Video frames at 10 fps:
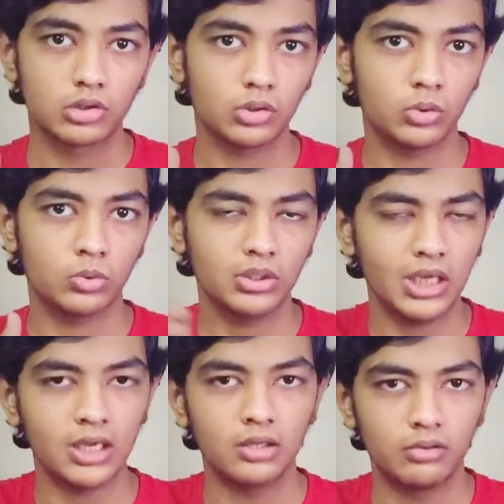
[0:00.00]
So
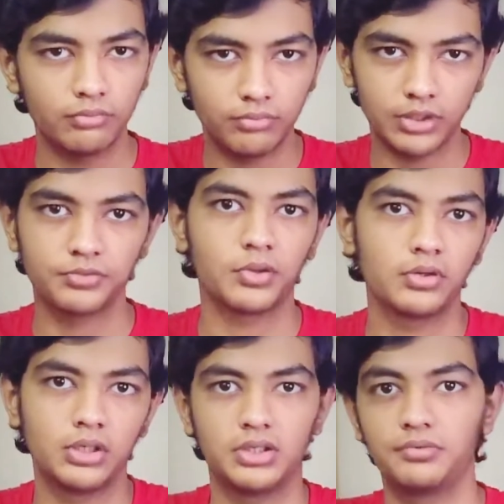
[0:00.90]
yeah, wait
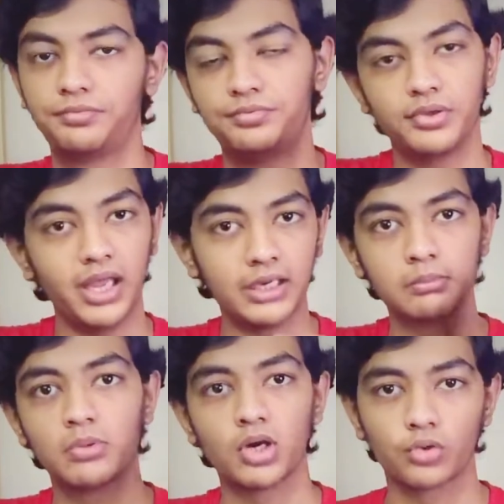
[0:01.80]
for it. If any
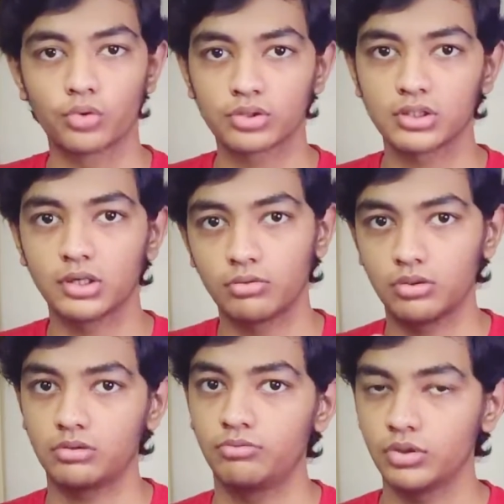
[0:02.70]
bug goes
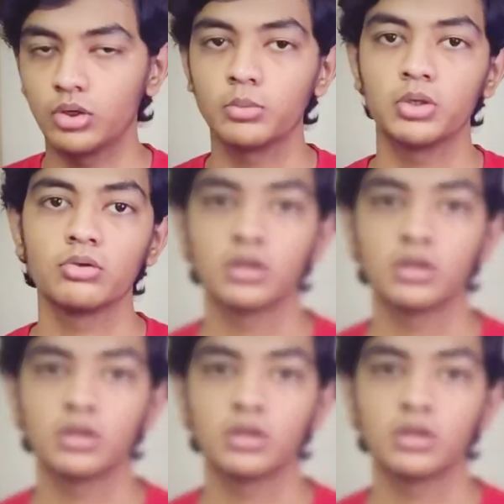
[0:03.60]
around, you gotta be knowing.